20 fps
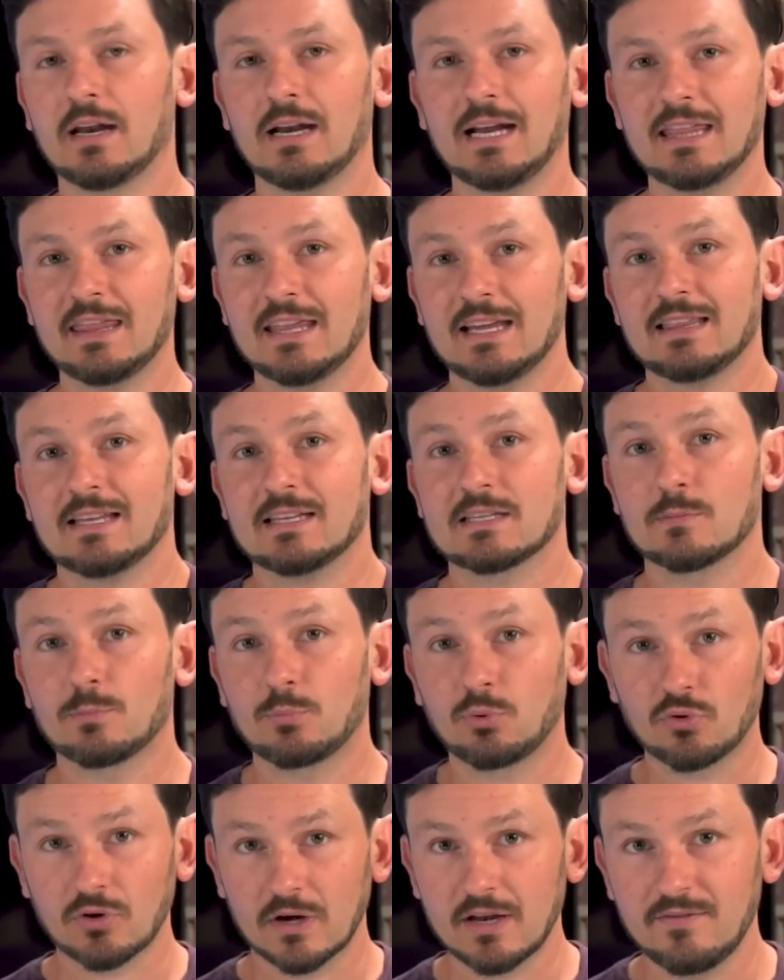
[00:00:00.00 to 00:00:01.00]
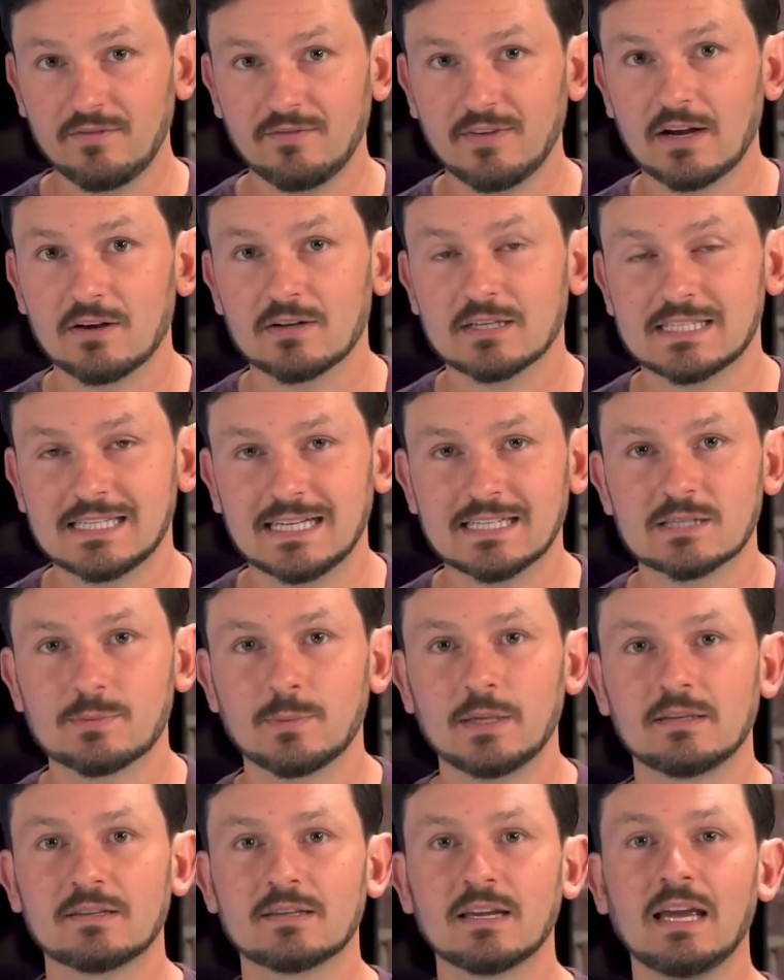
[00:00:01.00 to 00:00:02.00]
And I think that's a pretty fair
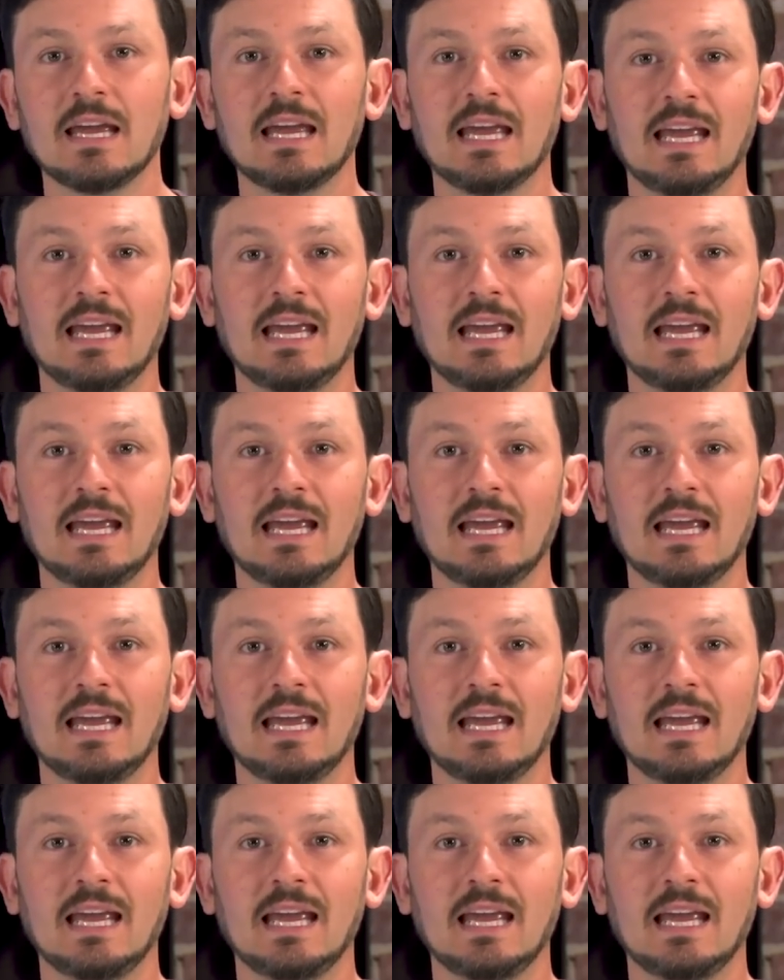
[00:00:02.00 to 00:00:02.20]
assessment